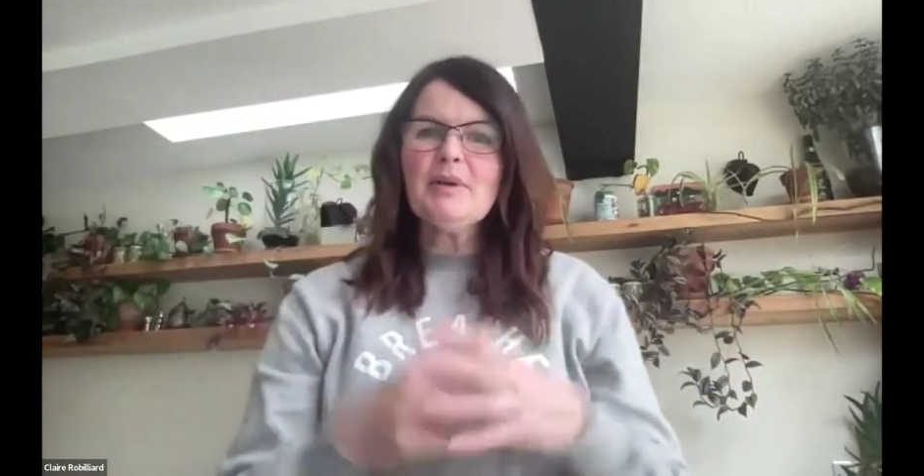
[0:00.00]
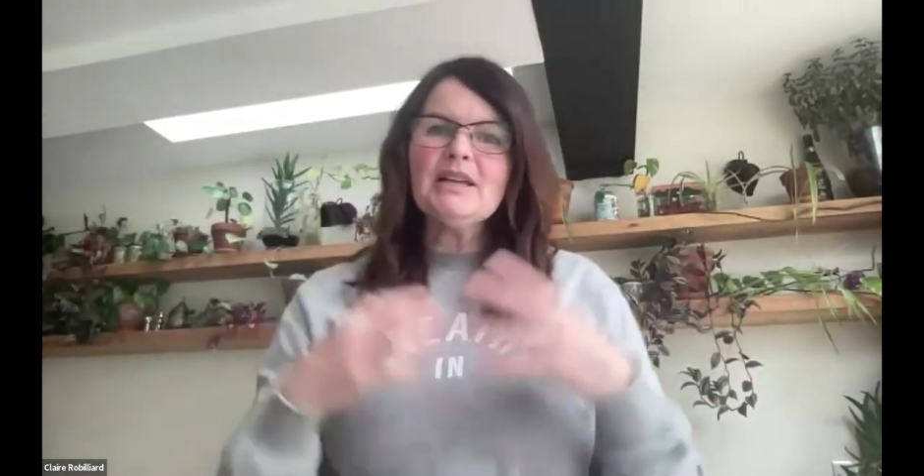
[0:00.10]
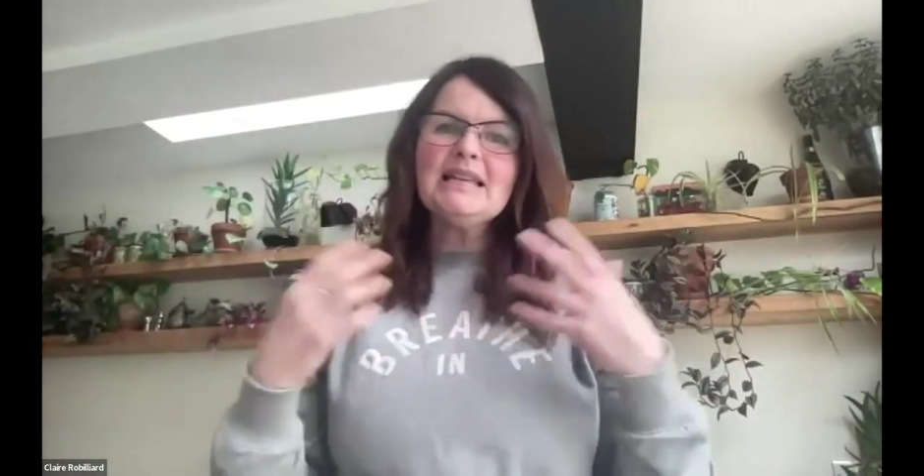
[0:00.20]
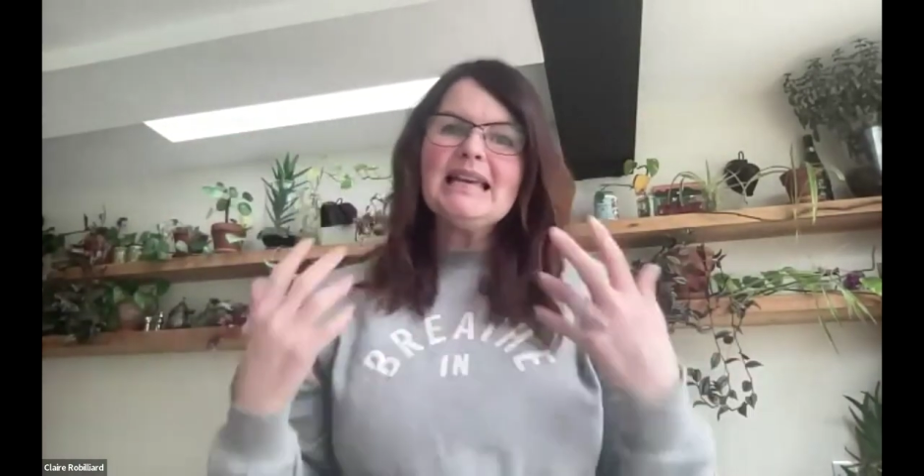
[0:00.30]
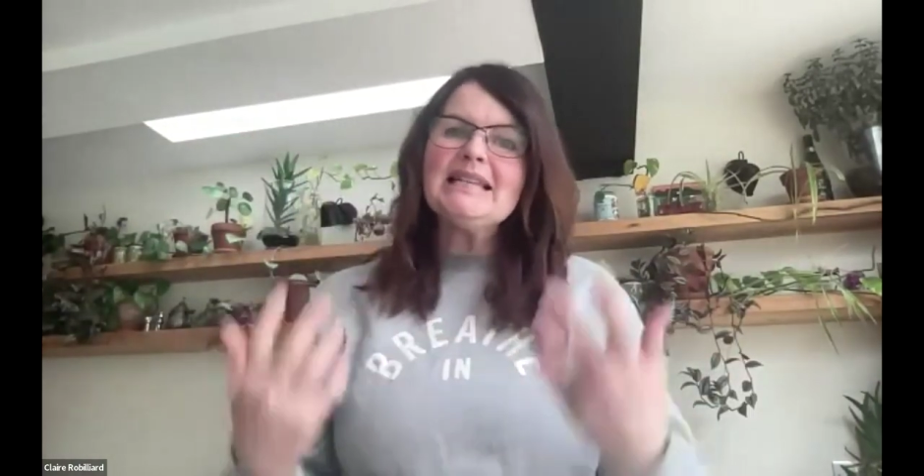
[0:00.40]

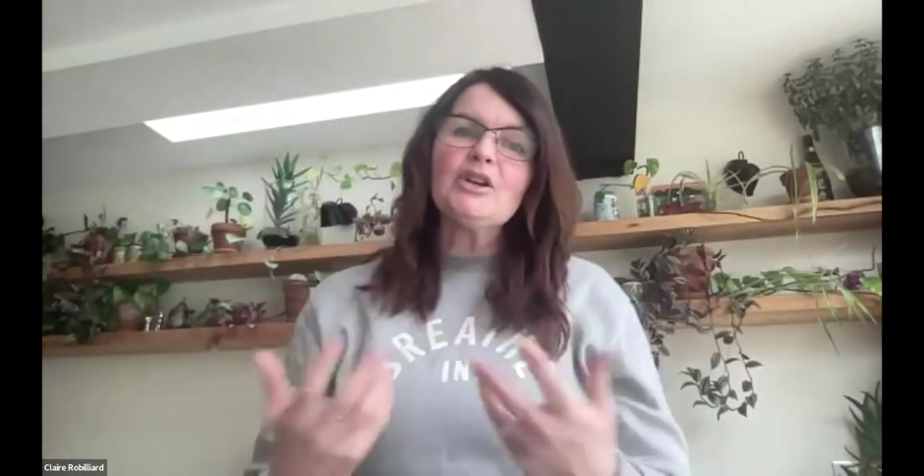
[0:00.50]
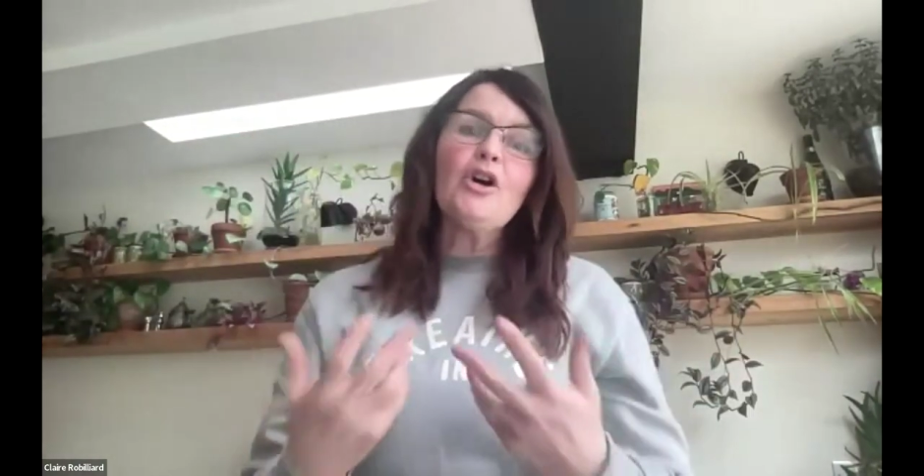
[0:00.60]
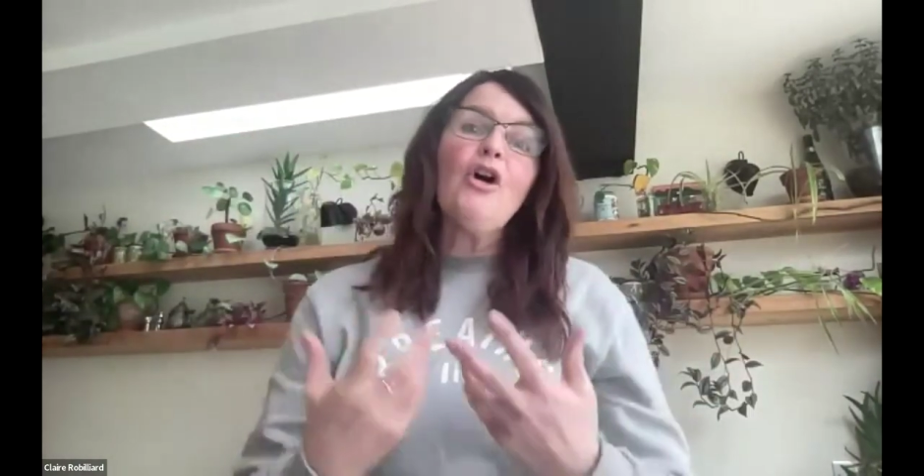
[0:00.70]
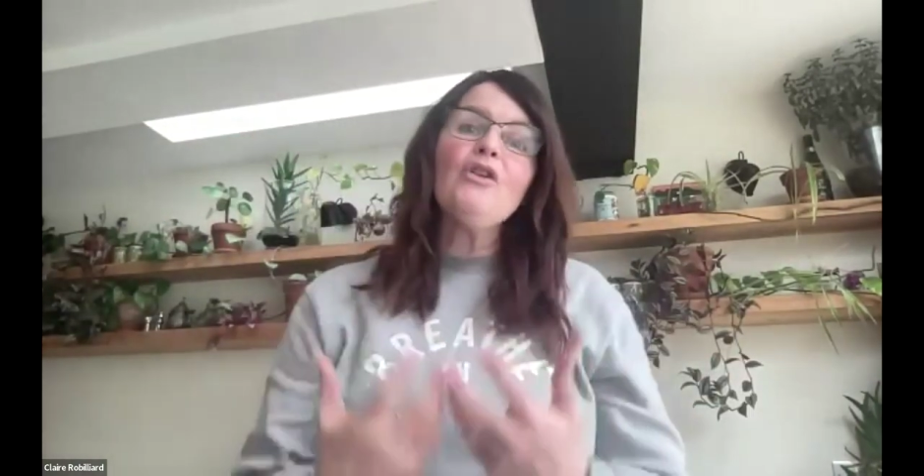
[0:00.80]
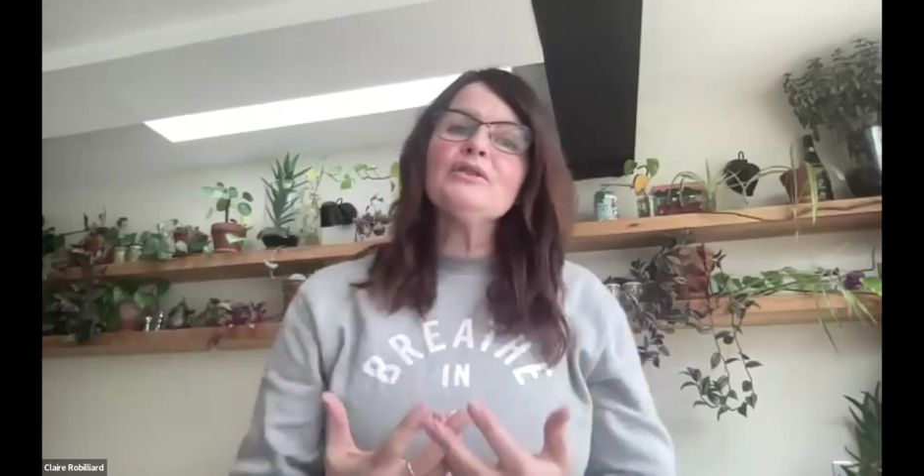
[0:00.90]
because it is a
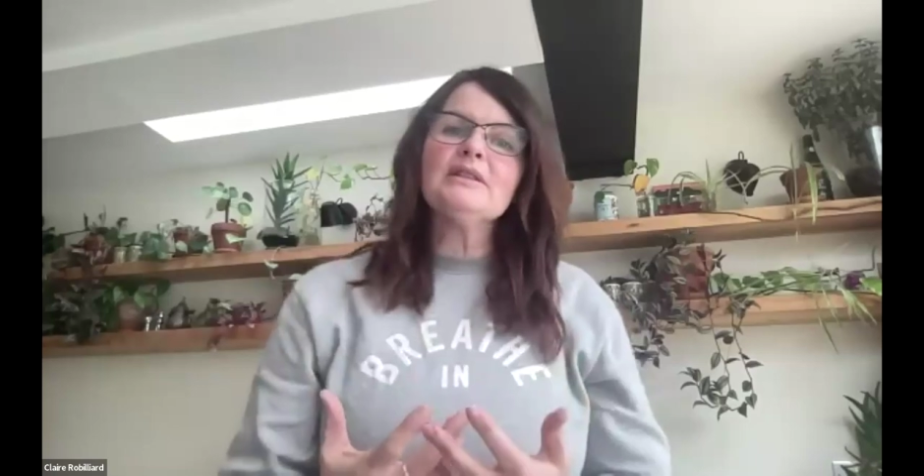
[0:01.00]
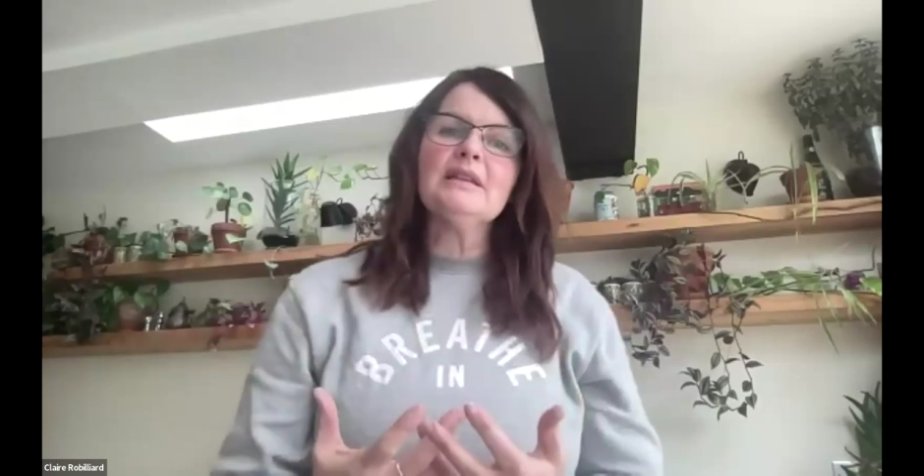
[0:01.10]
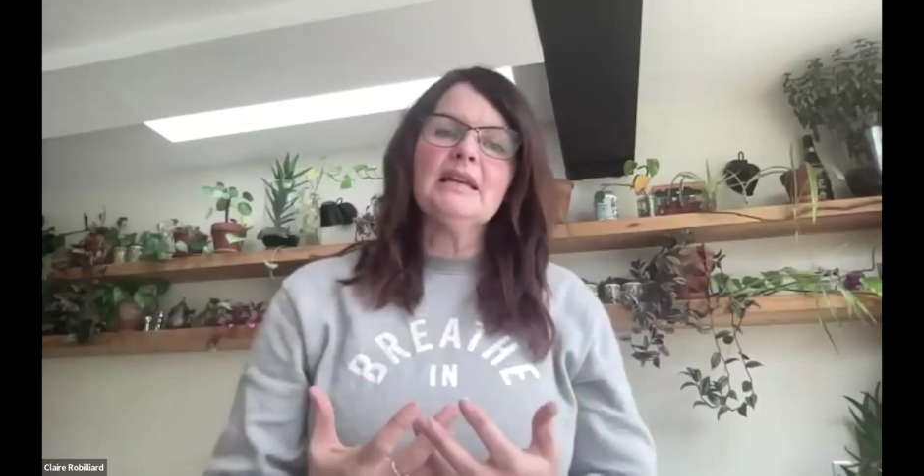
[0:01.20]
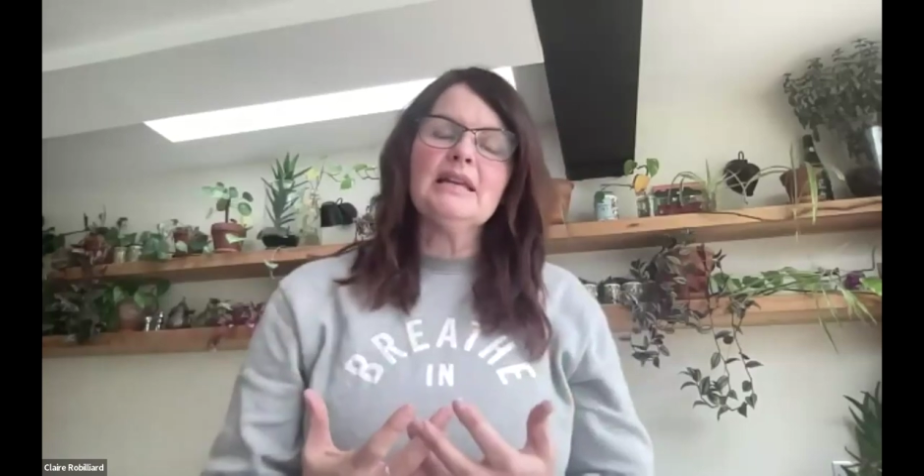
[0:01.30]
constant